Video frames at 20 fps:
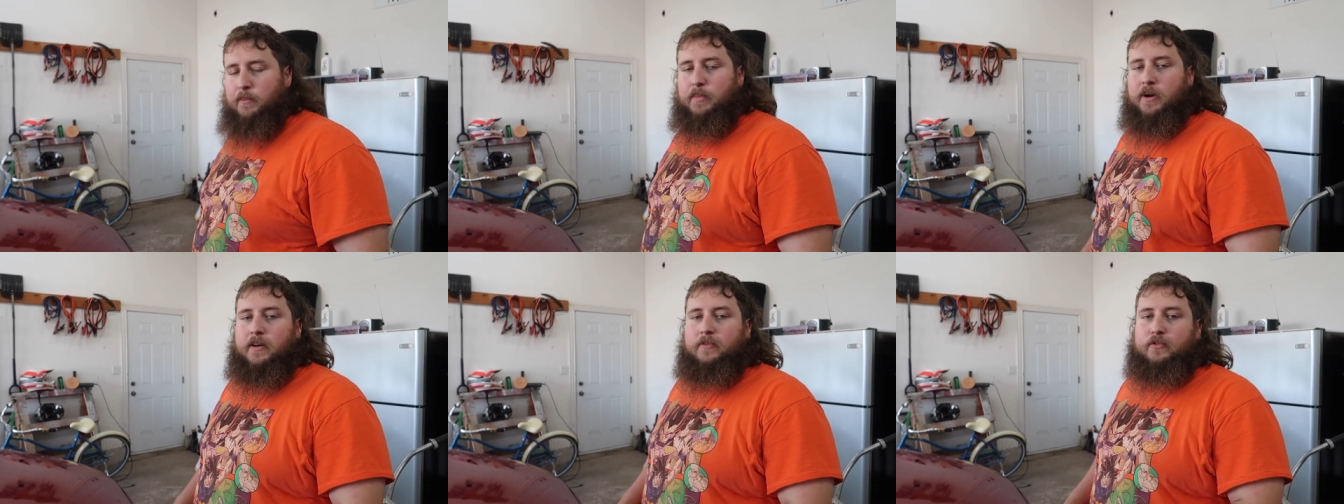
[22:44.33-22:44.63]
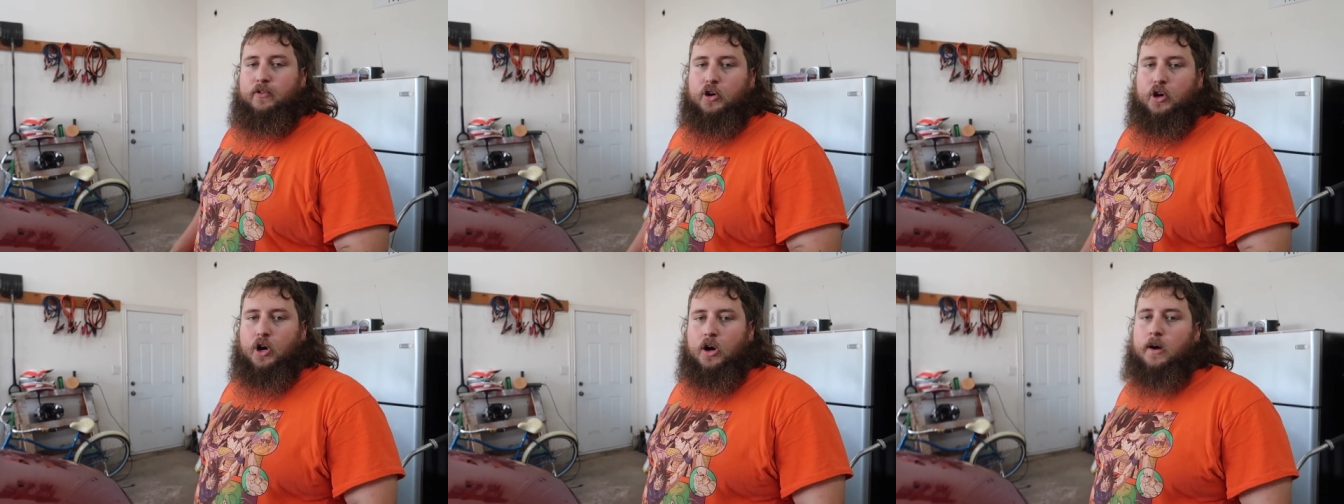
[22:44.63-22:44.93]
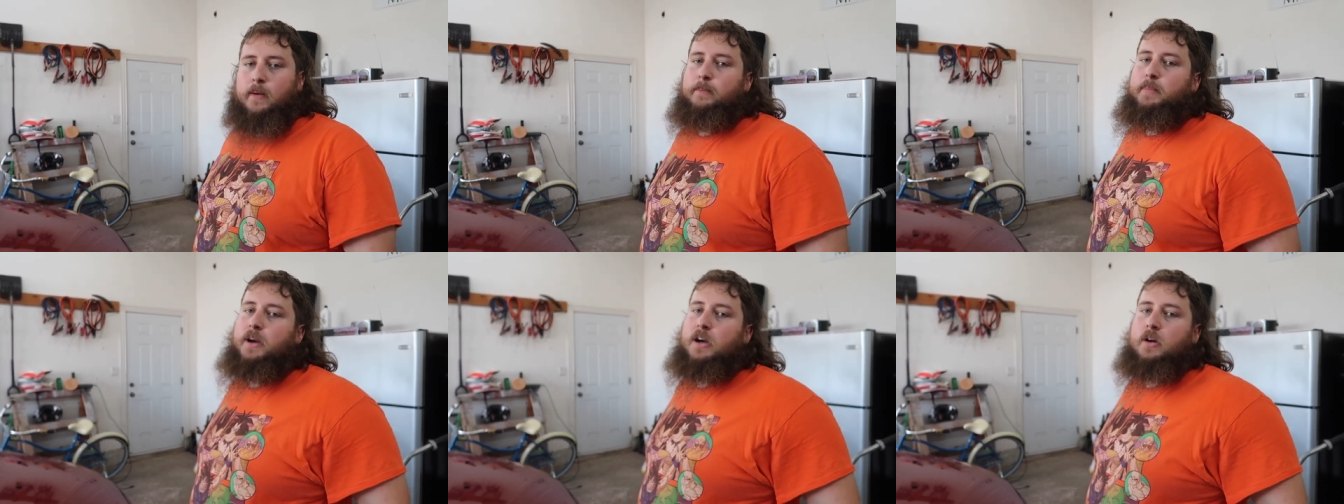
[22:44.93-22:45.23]
a buffer
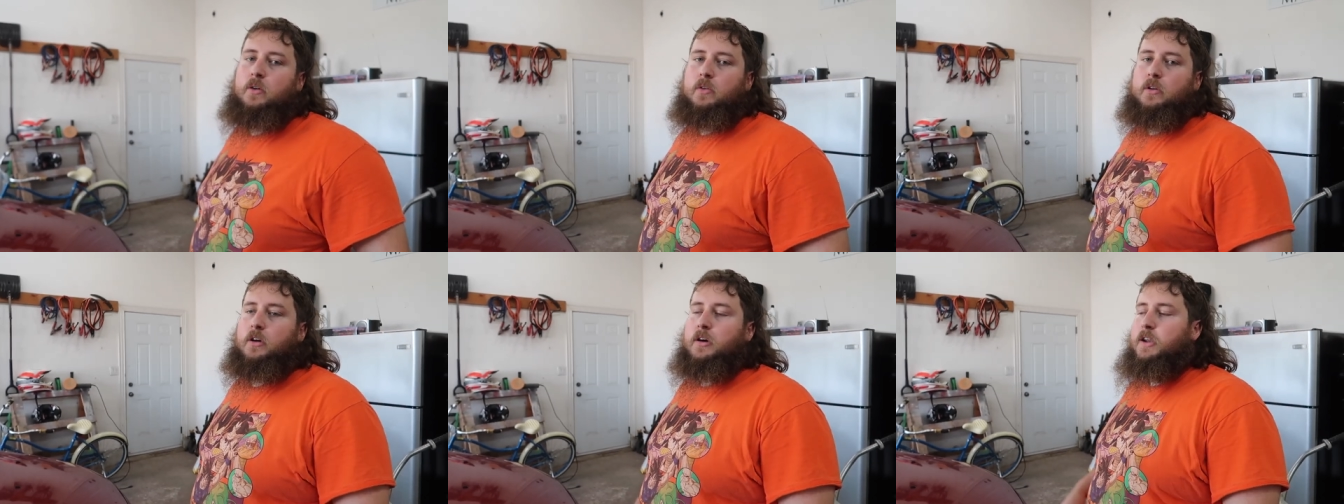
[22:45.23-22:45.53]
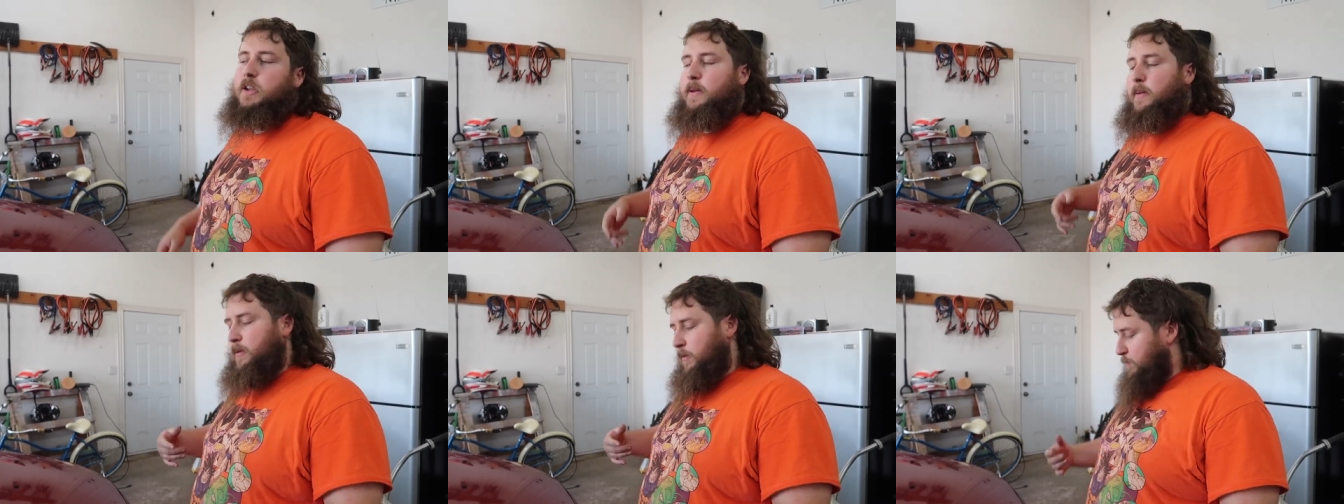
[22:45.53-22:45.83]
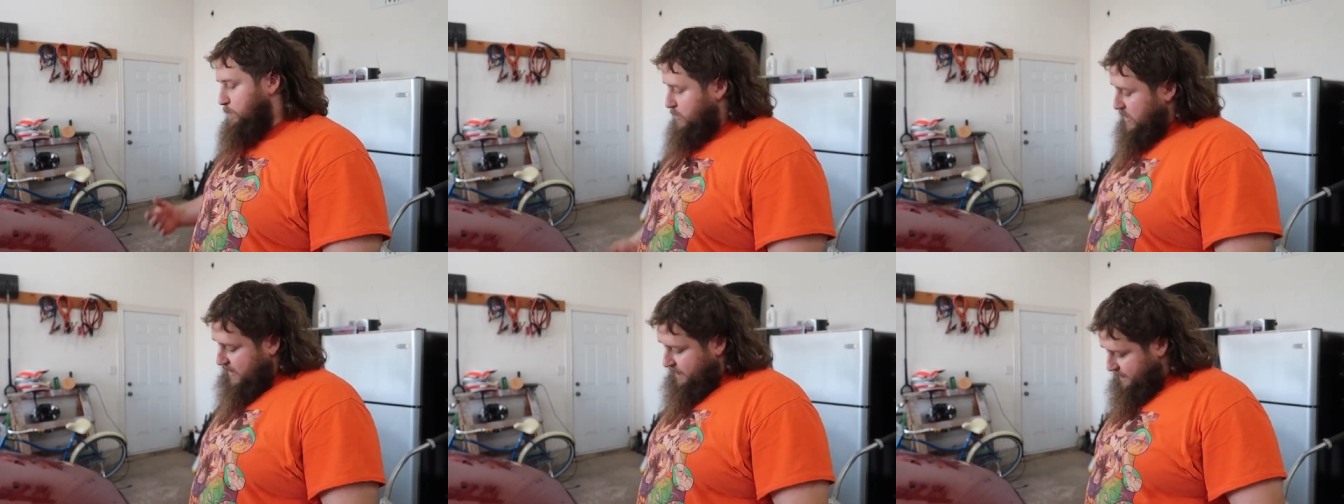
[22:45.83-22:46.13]
compound on it
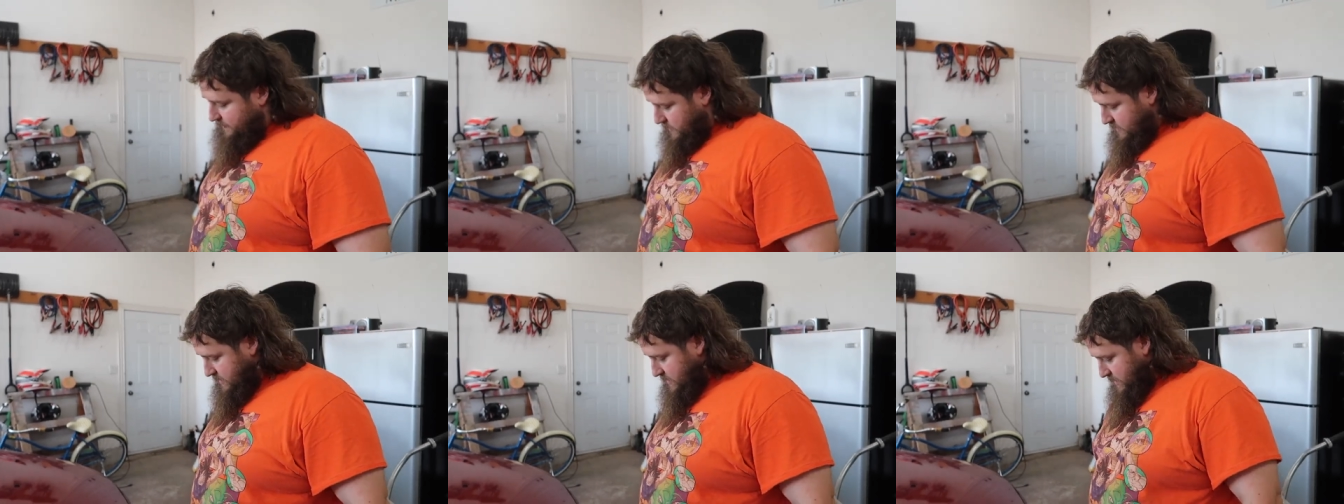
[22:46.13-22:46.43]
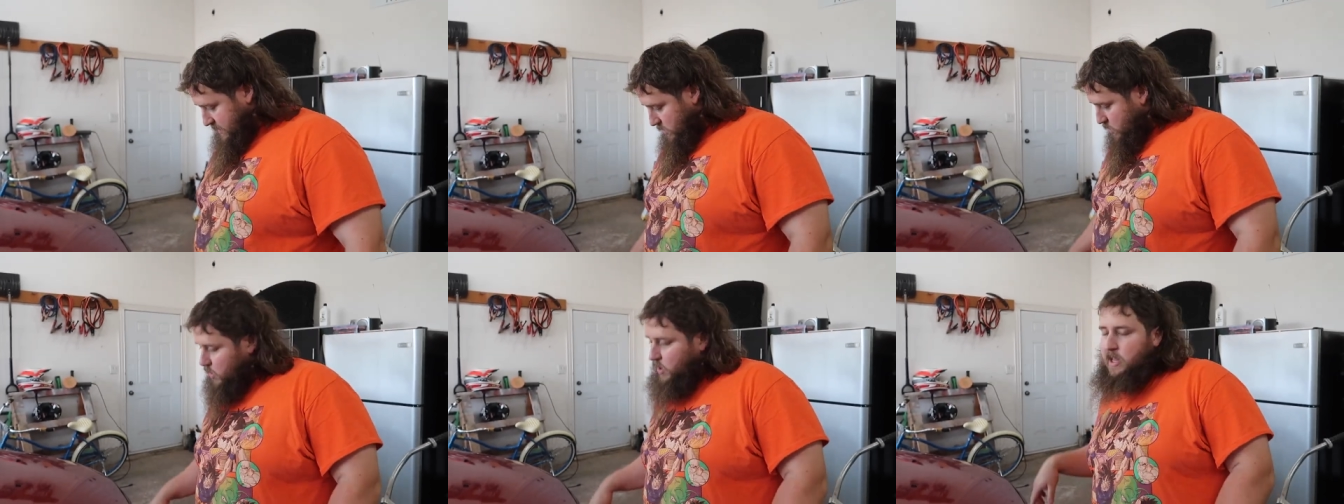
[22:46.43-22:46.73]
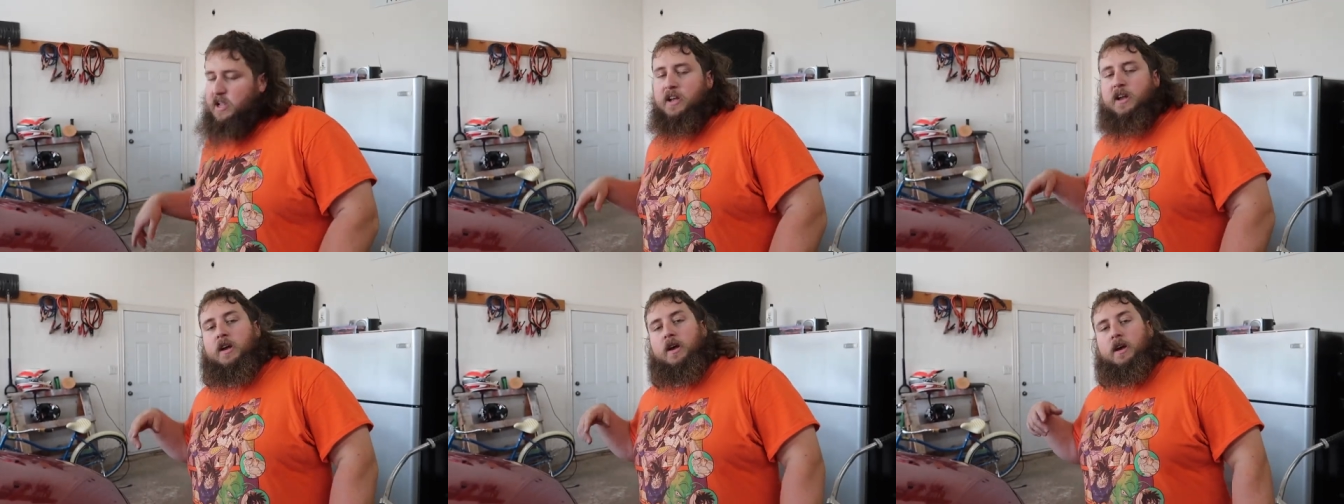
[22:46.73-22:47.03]
and buffing it
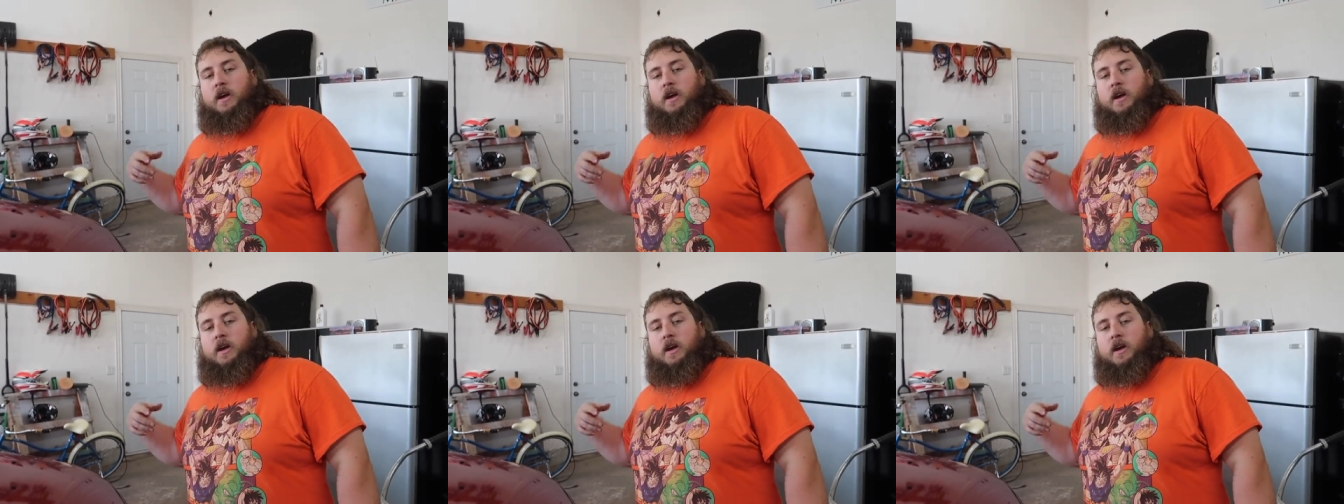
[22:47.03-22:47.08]
out